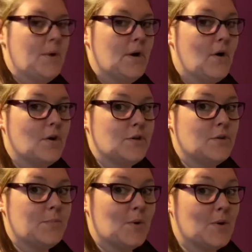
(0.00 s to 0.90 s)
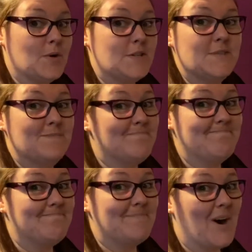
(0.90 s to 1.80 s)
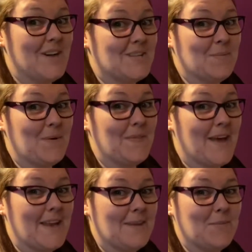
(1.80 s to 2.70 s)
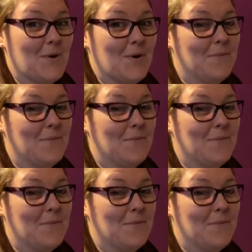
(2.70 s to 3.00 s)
on your board, but I don't want that anymore.